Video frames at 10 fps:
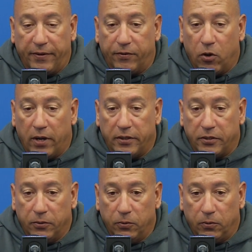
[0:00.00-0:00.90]
me give credit
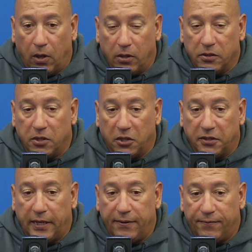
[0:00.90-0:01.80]
to Arkansas
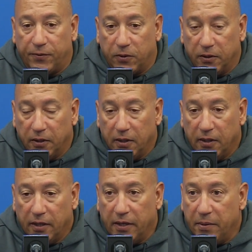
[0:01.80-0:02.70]
State for
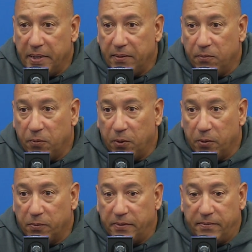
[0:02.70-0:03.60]
you know, I mean, we
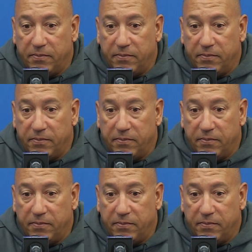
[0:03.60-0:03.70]
were